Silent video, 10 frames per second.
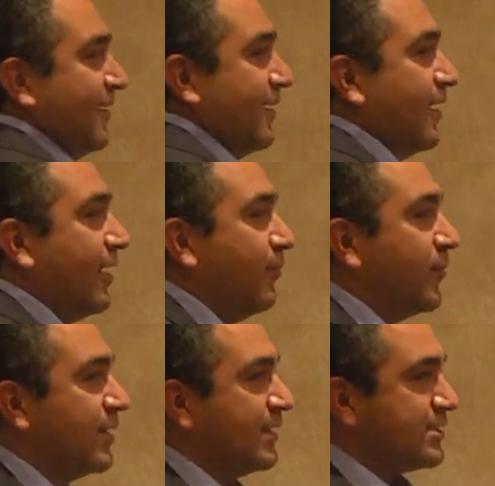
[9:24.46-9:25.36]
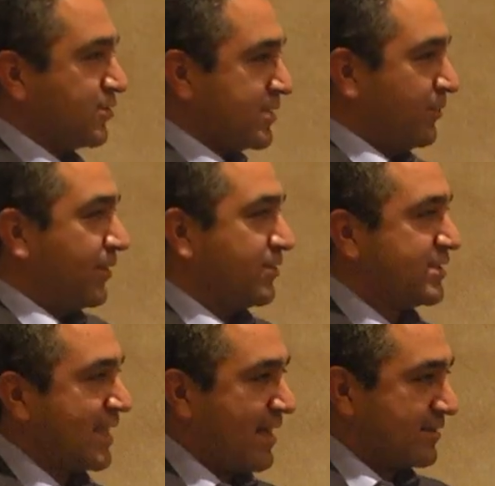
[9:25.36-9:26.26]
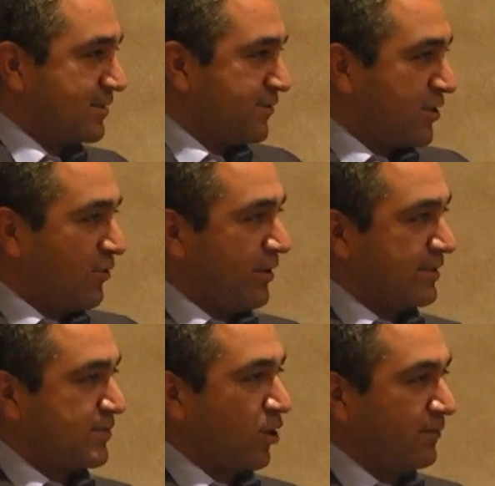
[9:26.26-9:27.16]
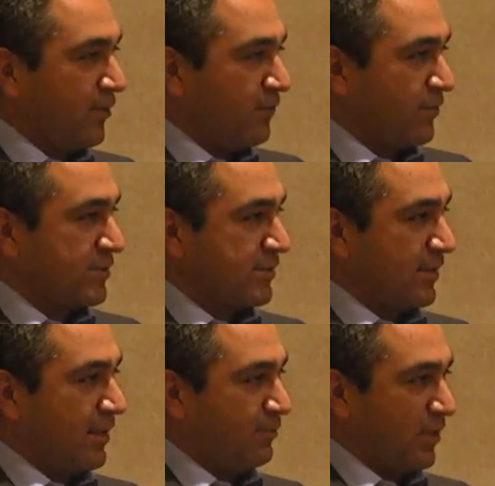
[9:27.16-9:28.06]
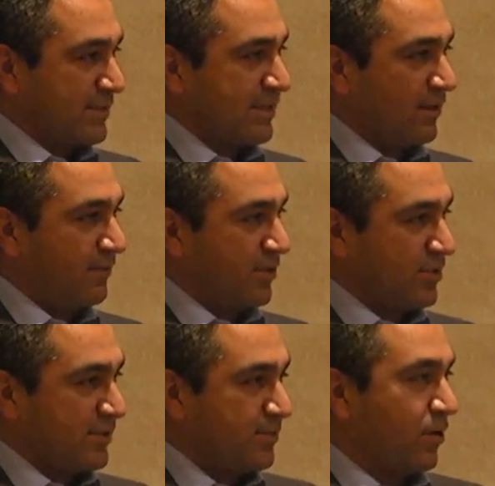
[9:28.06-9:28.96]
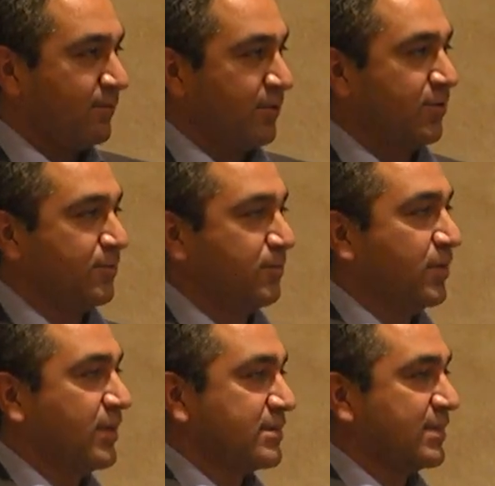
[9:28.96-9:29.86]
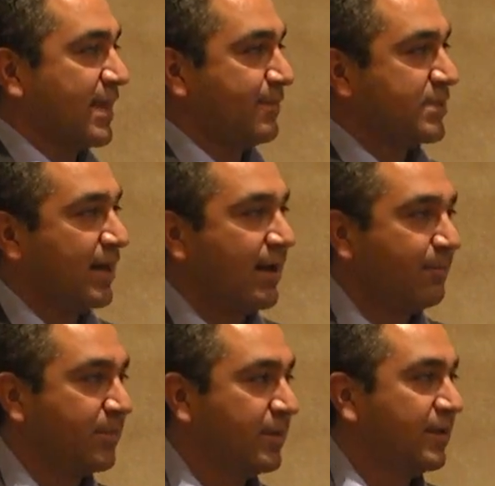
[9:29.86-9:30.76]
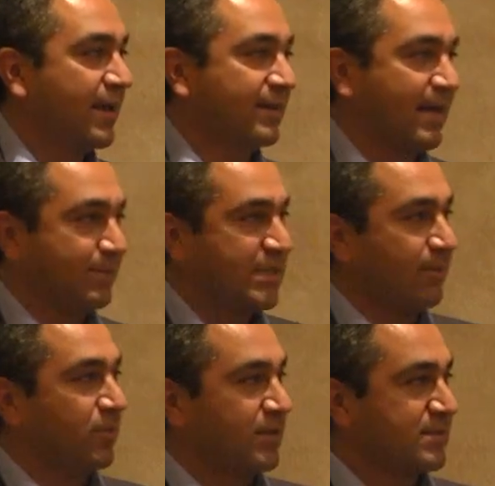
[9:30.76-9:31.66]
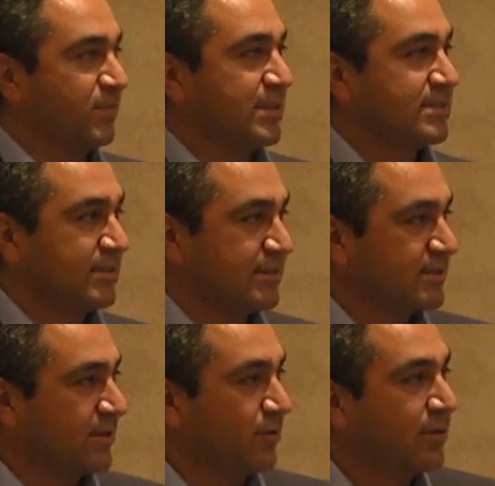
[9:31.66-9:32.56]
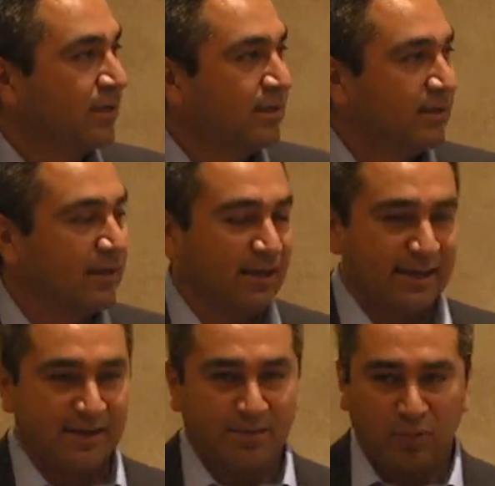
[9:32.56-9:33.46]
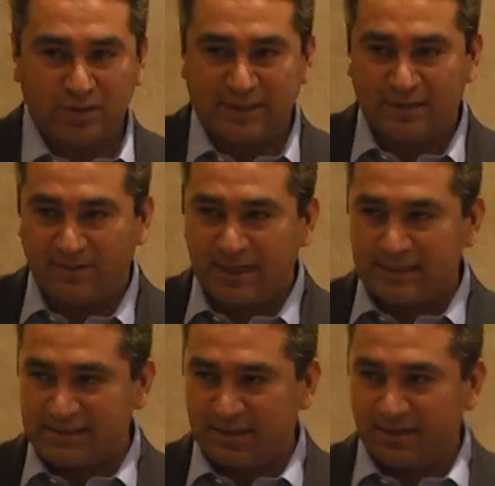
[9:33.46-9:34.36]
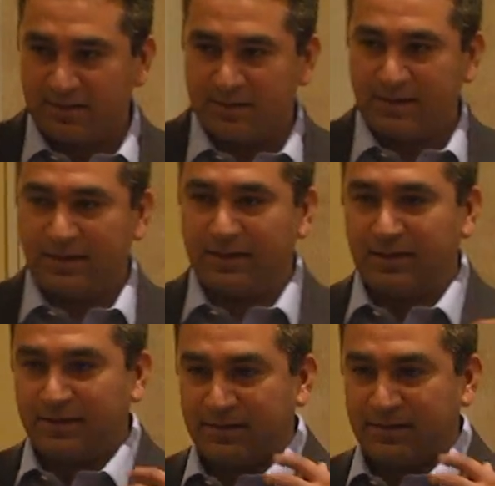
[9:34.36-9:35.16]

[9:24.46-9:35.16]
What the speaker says: here. These are some other stats of showing smartphone versus, plus television, smartphone plus laptop, and laptop plus PC. So again, the multi-devicing, the